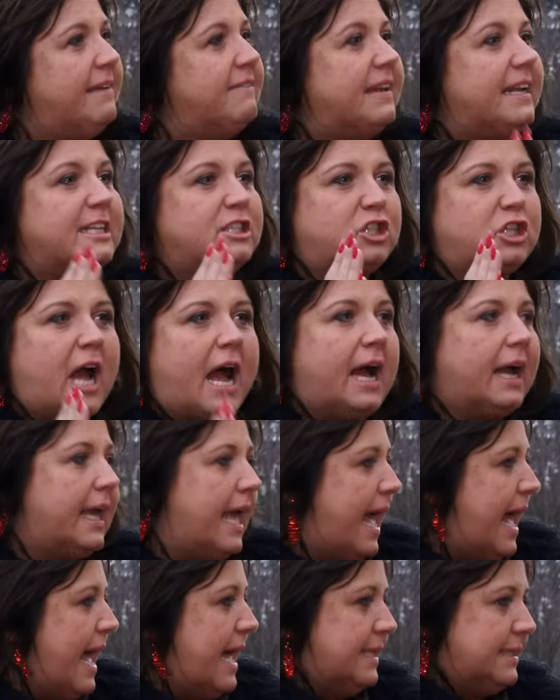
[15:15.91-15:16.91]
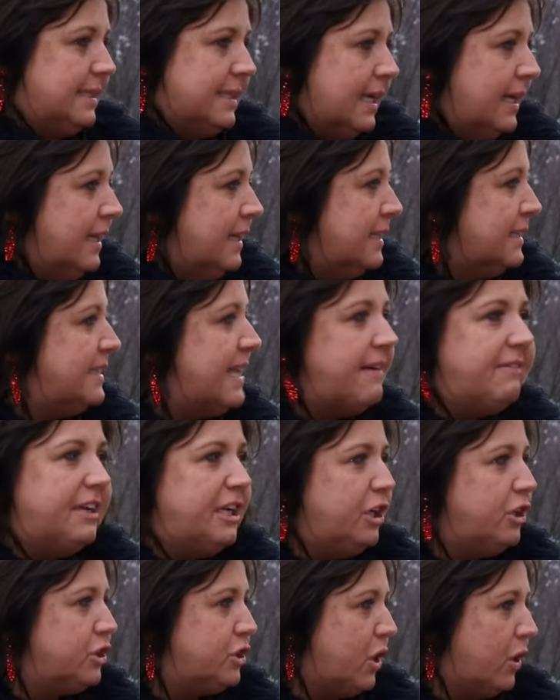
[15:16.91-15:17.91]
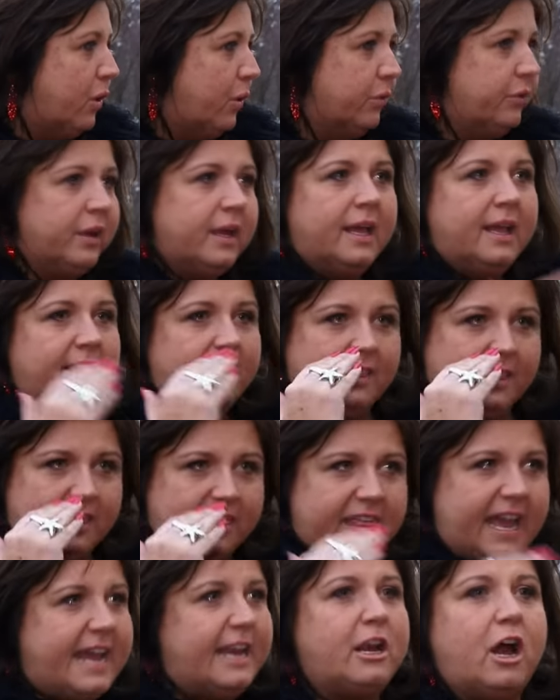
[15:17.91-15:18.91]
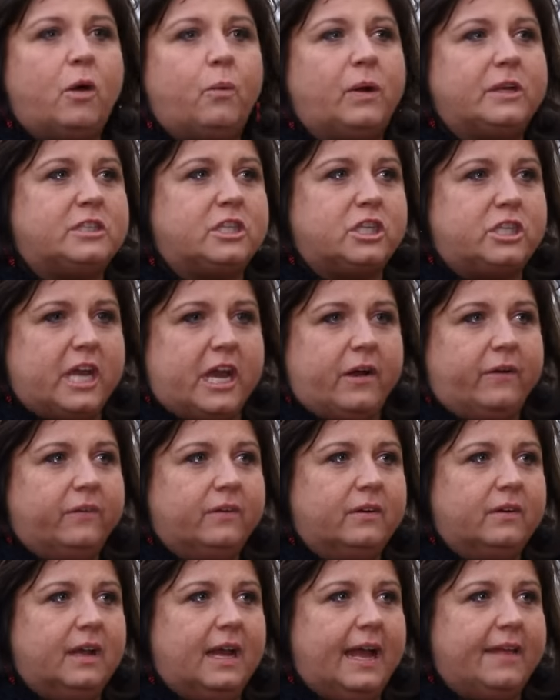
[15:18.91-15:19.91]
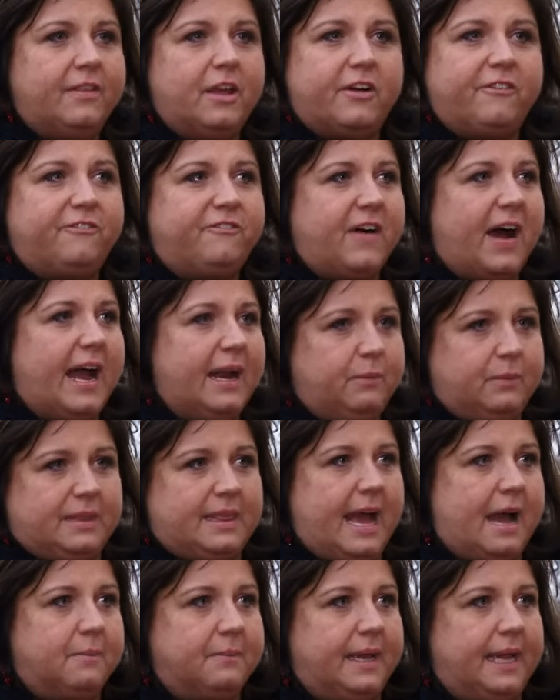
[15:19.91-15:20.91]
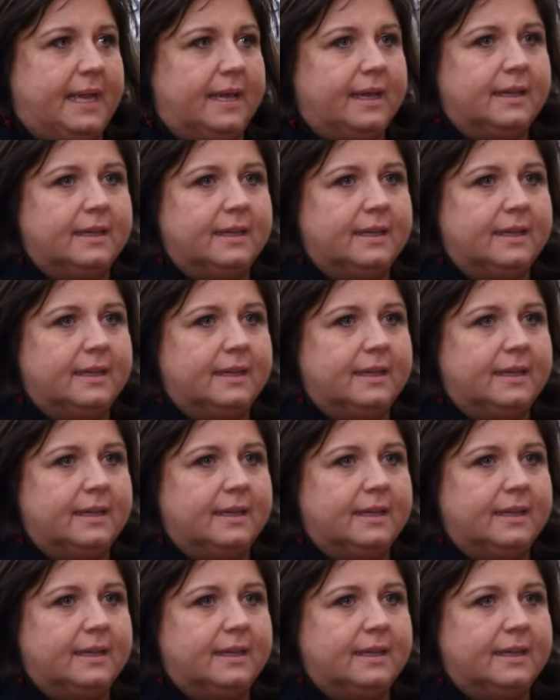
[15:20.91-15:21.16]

even as young as seven years old. They know what to do, and they're fine without me.